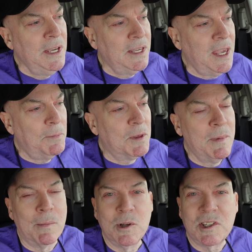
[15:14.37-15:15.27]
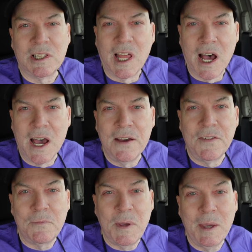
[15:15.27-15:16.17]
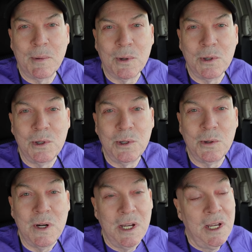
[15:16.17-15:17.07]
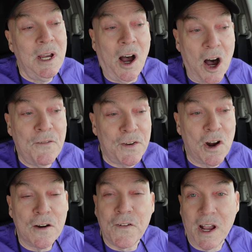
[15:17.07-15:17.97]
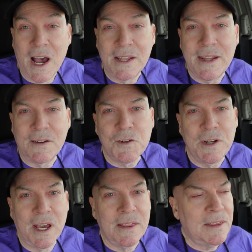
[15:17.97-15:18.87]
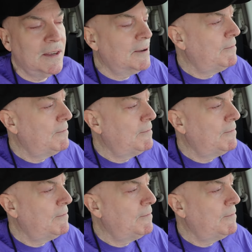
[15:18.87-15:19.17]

keep the memories alive of people who often are forgotten after death.